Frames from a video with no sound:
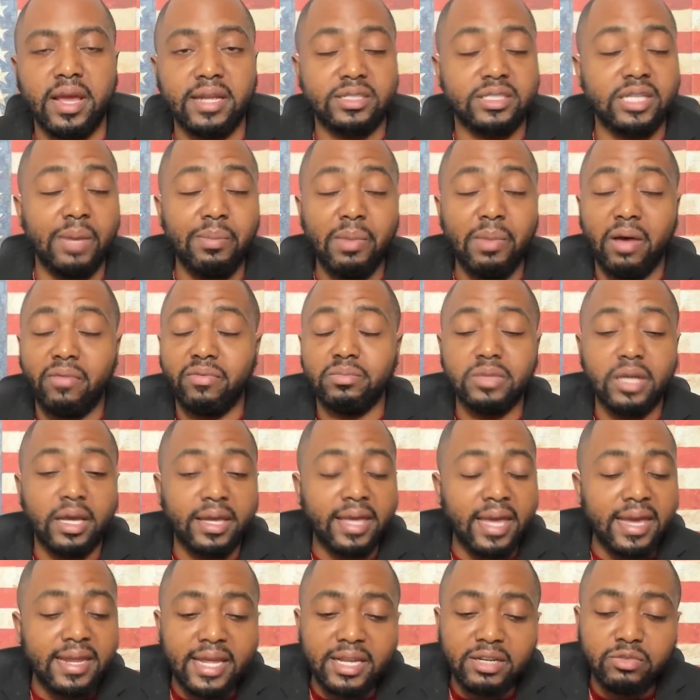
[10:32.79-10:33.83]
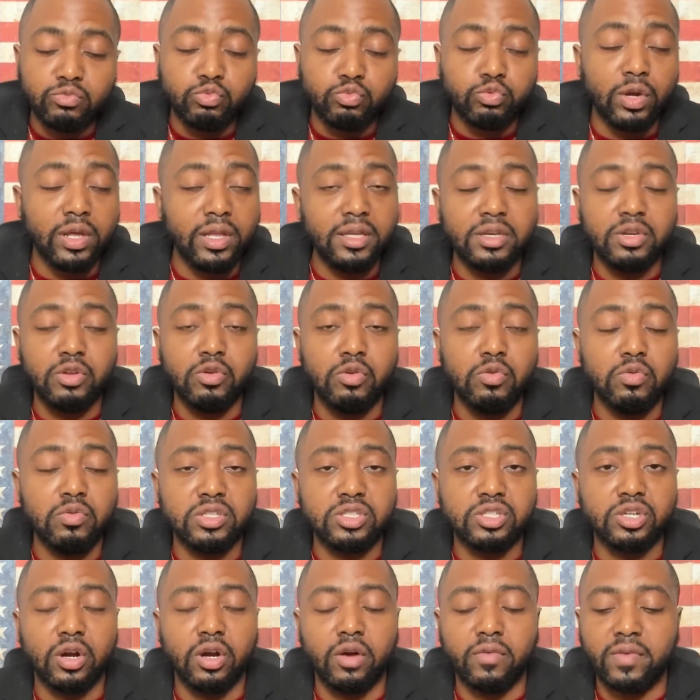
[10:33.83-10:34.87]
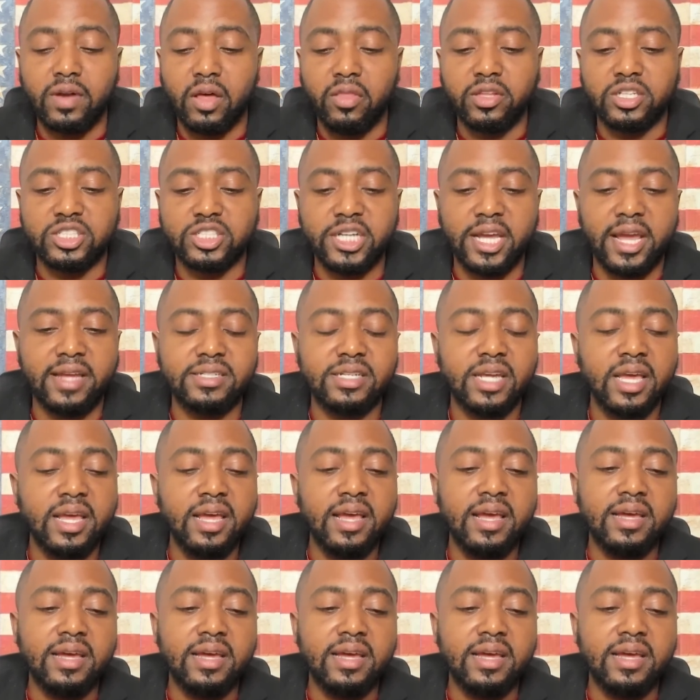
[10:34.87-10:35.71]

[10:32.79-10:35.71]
And some of them, again, they really do deserve another chance.